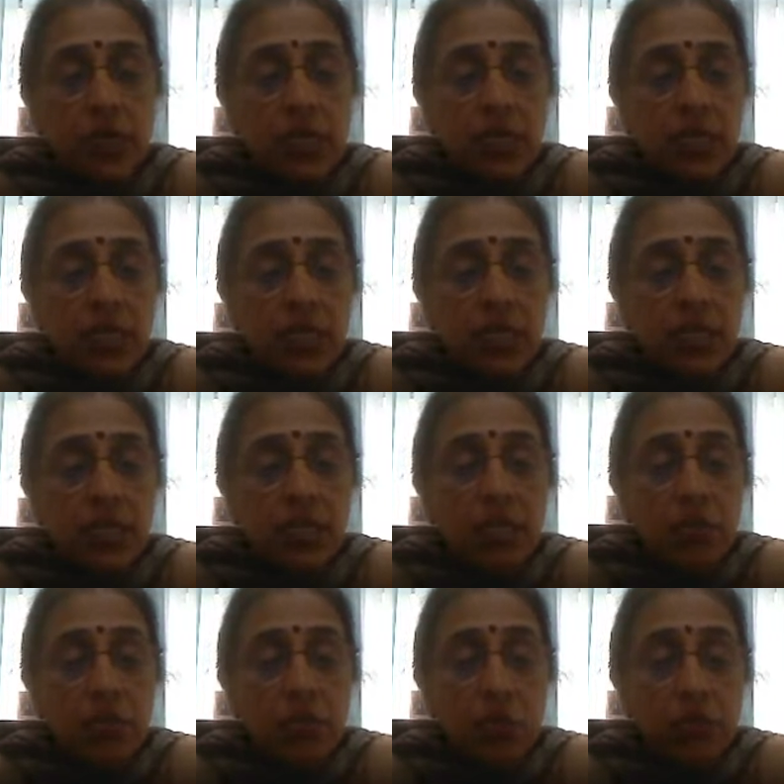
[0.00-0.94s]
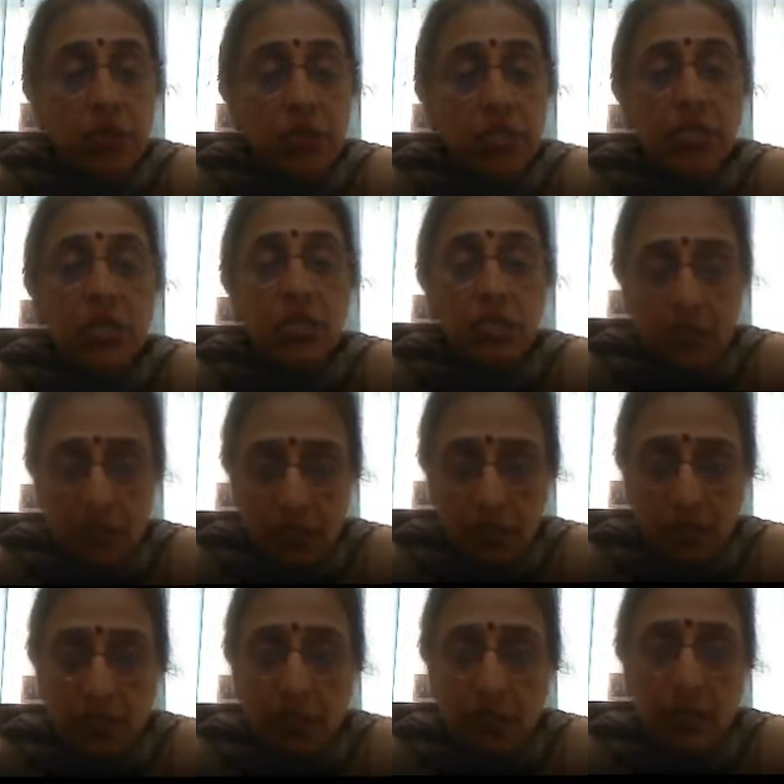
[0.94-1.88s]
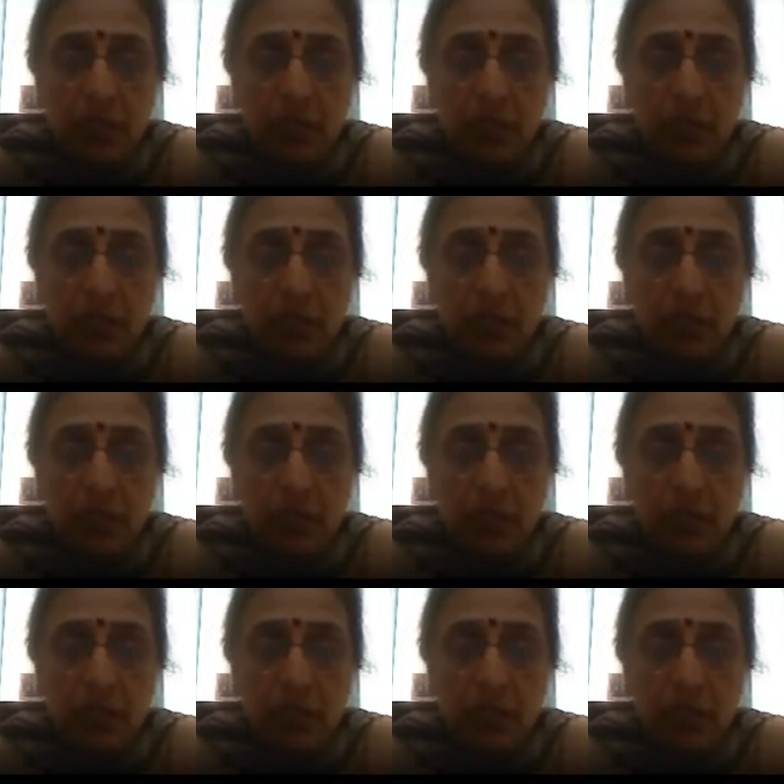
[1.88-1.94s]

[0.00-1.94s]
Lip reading: need the coefficients